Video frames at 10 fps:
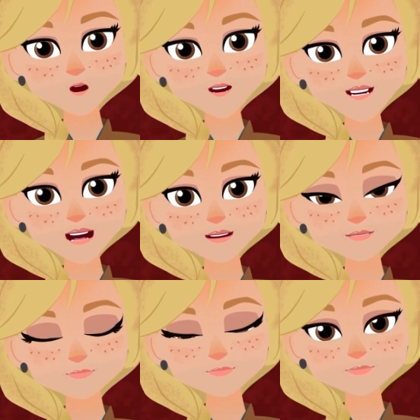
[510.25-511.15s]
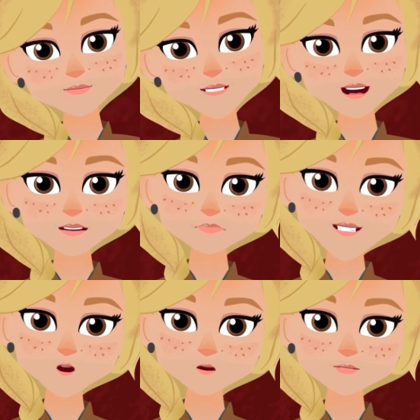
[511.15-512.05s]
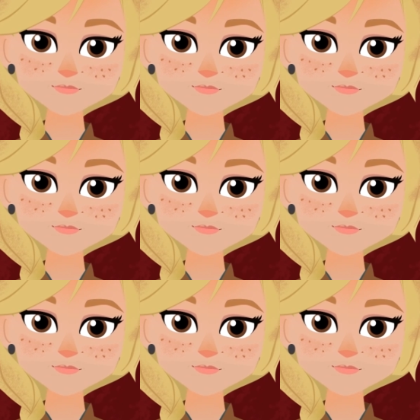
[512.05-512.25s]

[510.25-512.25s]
hands. He was hysterical.